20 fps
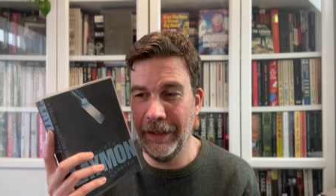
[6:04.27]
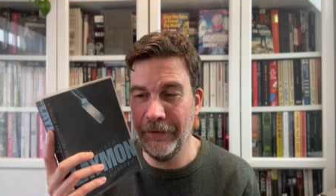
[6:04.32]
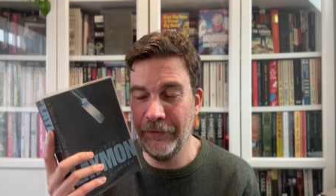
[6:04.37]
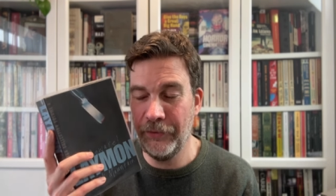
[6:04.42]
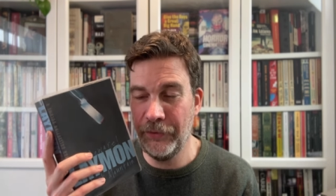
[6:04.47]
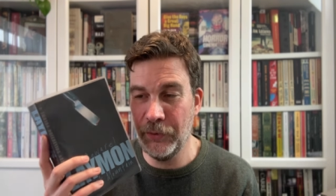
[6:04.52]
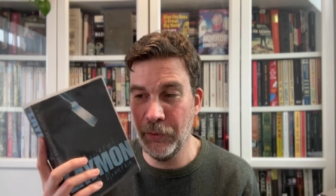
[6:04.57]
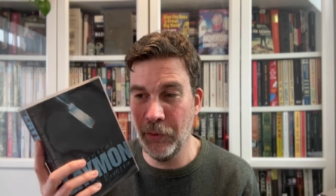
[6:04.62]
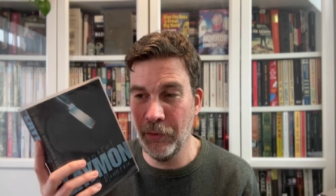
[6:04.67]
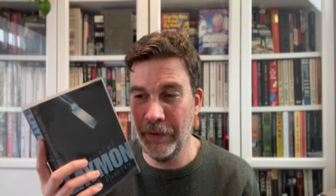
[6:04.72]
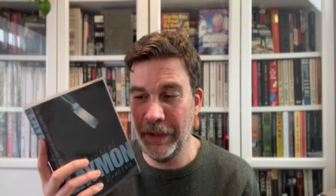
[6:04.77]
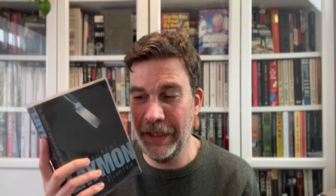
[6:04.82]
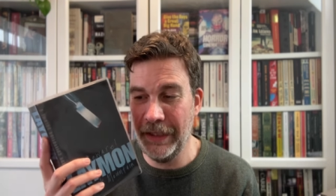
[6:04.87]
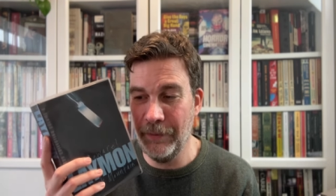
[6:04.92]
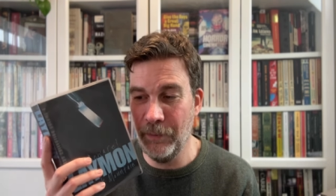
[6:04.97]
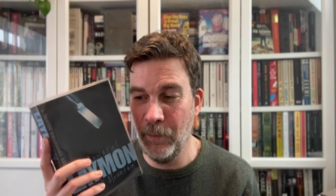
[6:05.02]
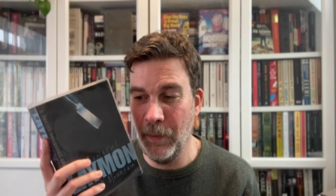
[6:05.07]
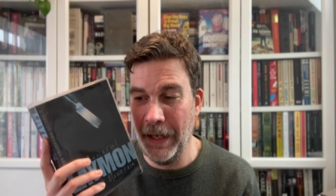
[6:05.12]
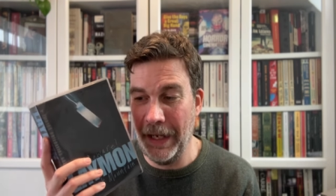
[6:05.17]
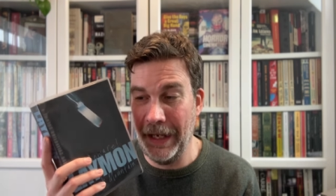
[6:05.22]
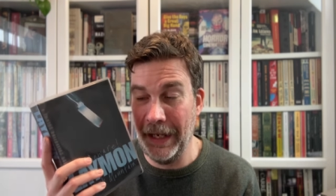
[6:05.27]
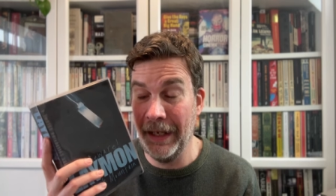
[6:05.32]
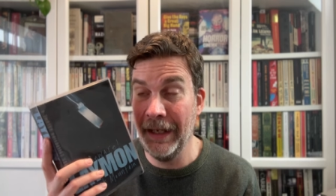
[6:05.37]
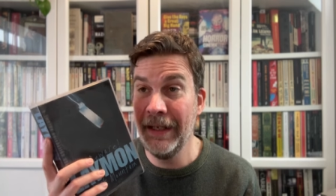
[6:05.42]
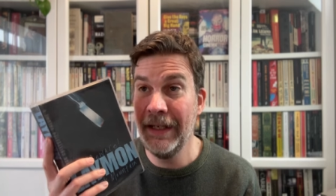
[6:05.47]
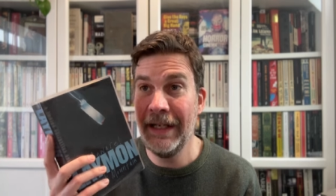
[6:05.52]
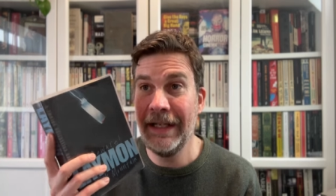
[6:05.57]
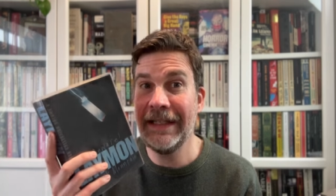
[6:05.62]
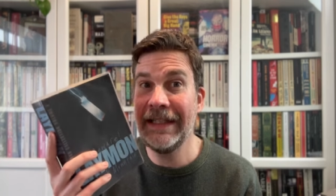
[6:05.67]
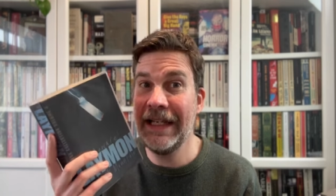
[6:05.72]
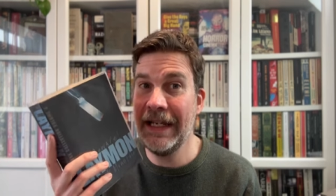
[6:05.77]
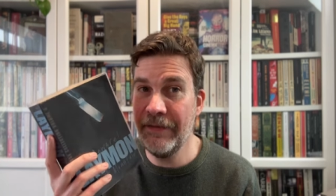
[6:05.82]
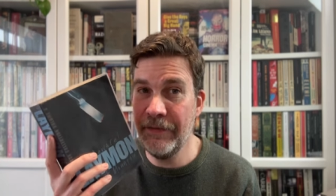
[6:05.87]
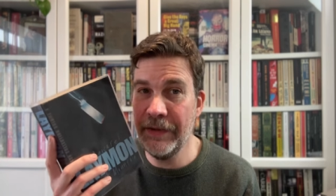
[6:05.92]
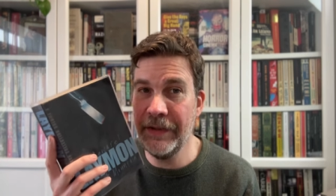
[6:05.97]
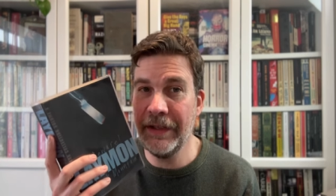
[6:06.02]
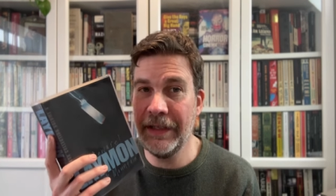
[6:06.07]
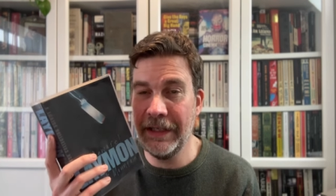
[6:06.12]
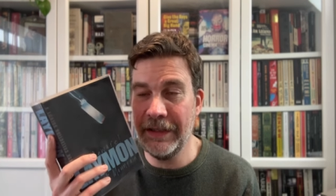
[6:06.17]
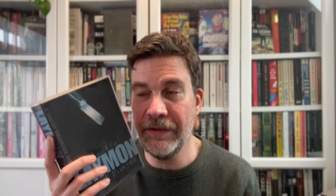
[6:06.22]
story, where
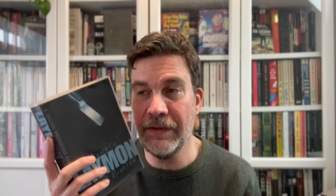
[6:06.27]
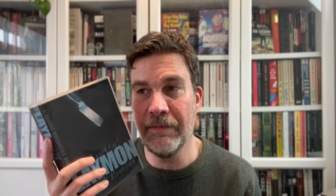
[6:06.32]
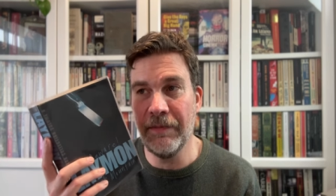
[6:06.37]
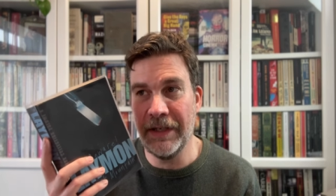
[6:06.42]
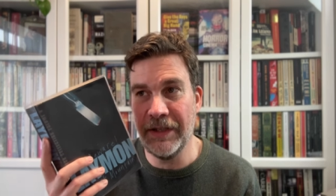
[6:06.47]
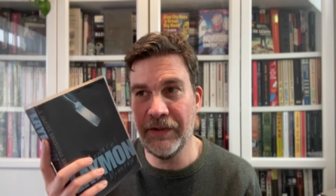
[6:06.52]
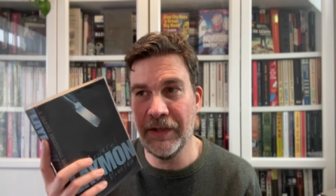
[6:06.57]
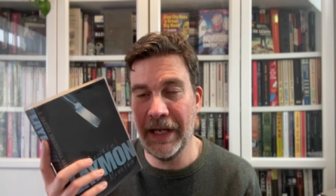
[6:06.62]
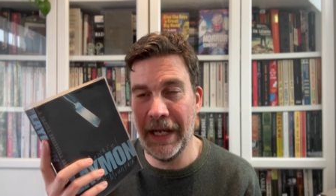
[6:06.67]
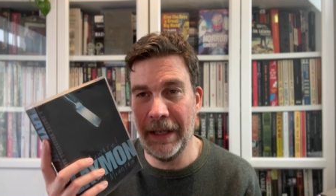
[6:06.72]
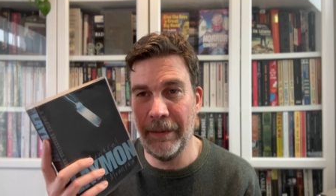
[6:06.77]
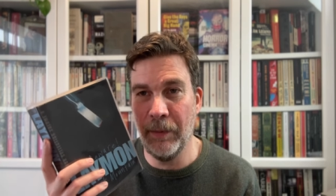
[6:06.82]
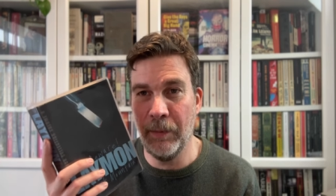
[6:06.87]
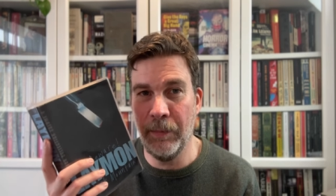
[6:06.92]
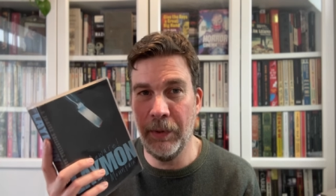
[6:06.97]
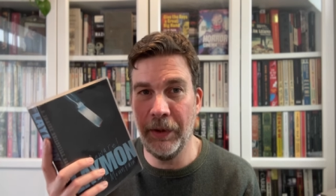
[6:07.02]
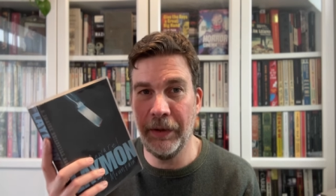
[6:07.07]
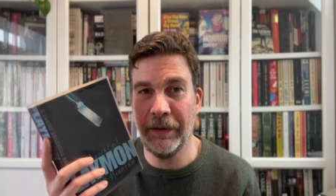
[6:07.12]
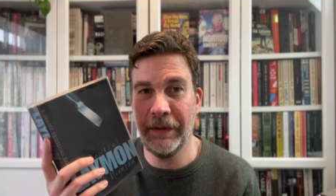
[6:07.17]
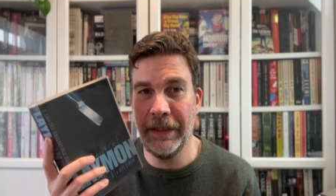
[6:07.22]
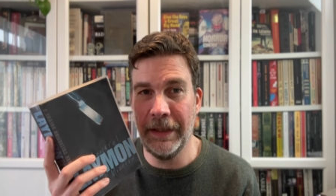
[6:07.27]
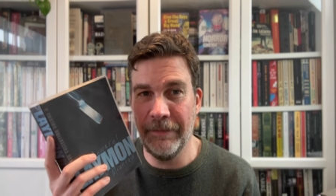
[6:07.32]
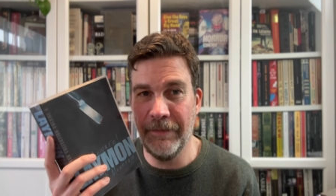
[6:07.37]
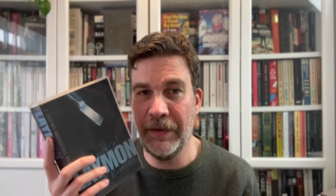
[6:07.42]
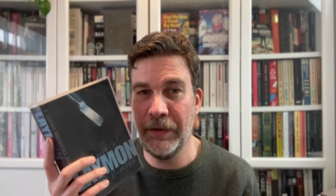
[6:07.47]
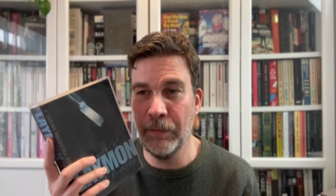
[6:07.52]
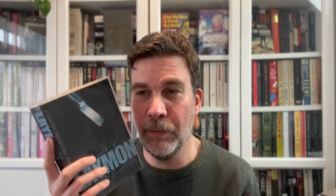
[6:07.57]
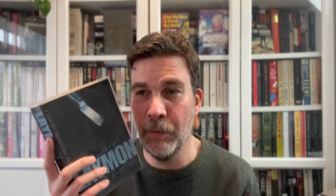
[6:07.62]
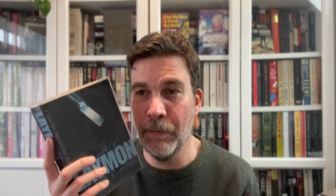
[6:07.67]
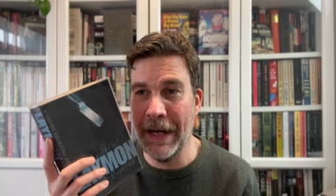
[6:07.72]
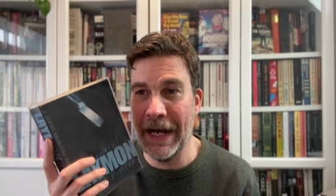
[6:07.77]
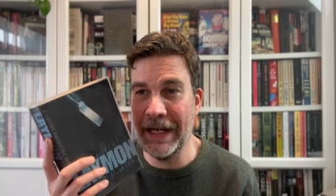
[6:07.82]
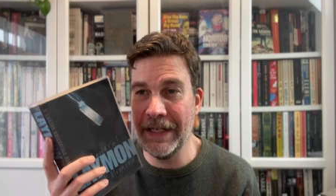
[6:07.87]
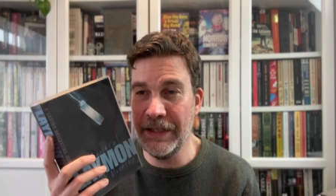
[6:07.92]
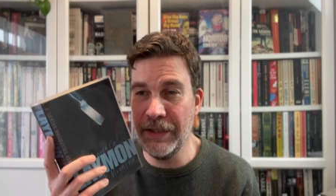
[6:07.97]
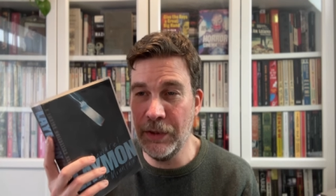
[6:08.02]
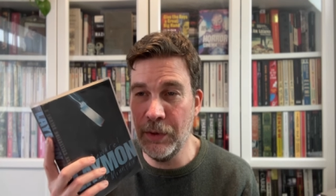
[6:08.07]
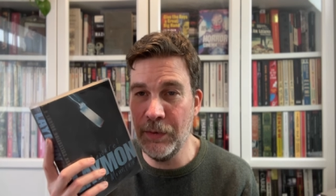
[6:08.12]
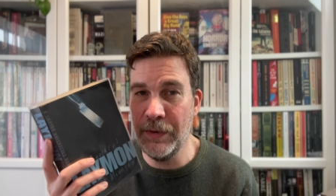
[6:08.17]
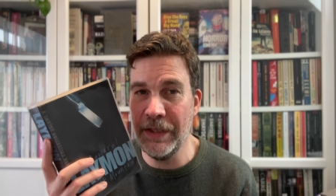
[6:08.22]
given that it's a Richard Laymon book, the Invisible Man
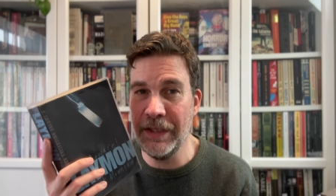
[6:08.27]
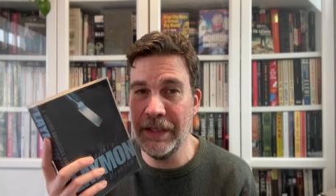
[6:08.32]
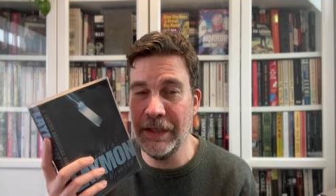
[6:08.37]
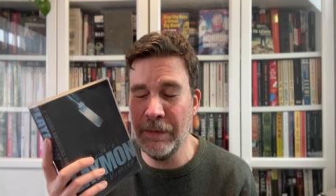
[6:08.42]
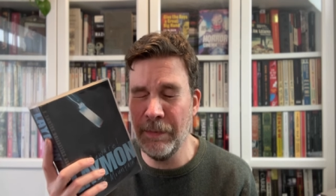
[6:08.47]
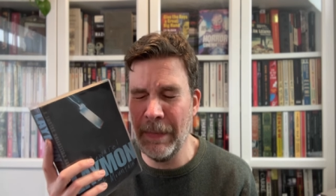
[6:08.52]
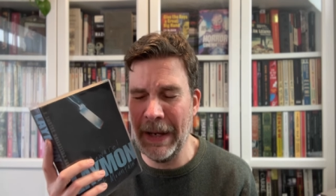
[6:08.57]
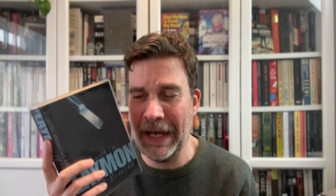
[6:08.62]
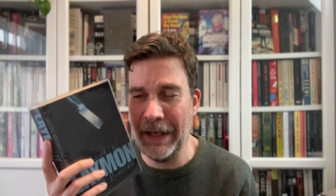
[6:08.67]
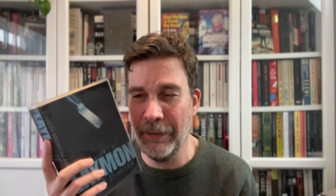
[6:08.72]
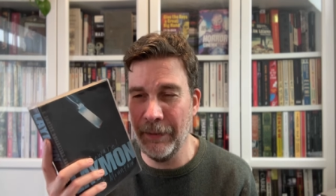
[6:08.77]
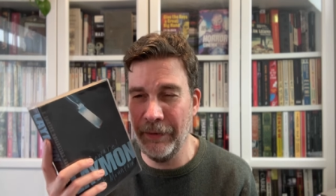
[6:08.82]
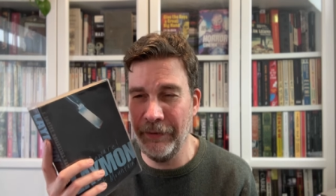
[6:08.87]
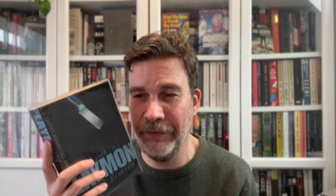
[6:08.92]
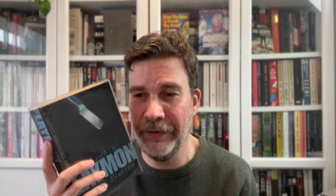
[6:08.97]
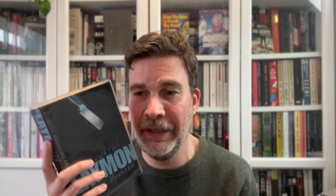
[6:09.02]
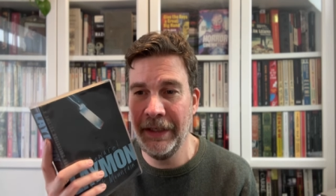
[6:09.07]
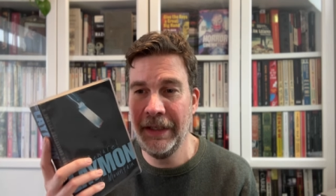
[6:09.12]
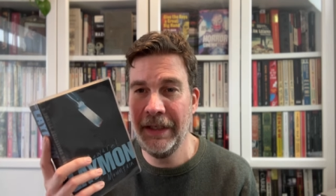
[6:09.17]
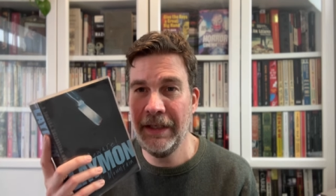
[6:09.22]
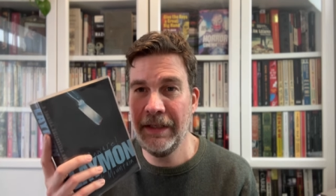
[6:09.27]
uses his powers